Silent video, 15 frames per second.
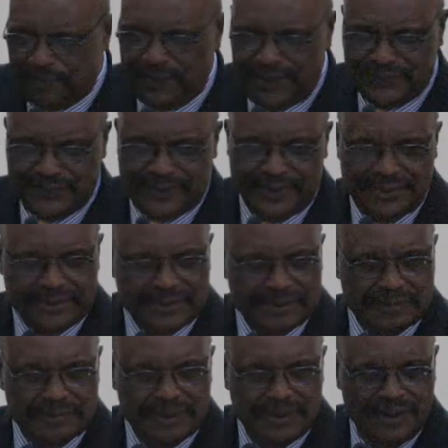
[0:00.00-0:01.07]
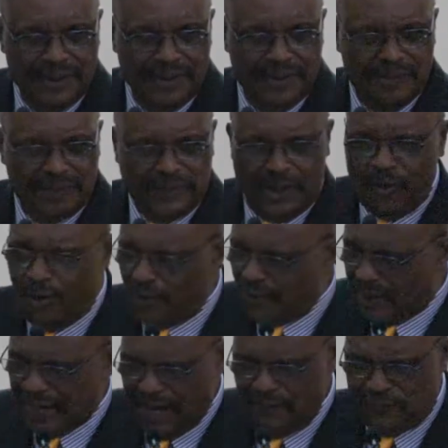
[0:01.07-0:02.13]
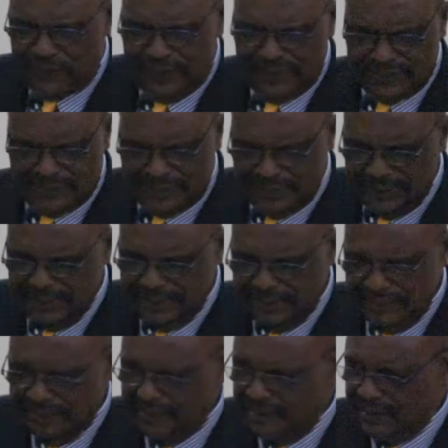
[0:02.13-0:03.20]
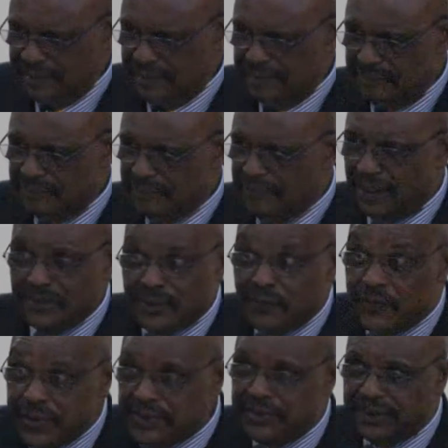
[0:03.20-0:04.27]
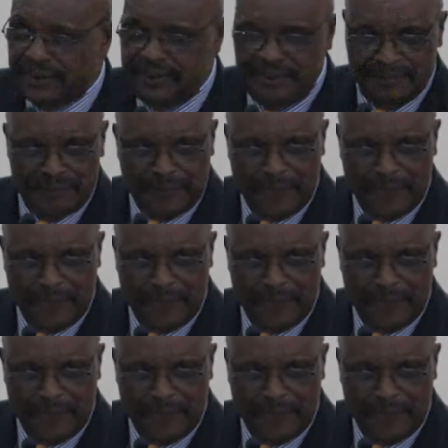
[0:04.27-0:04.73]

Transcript: president, the local conference, the division.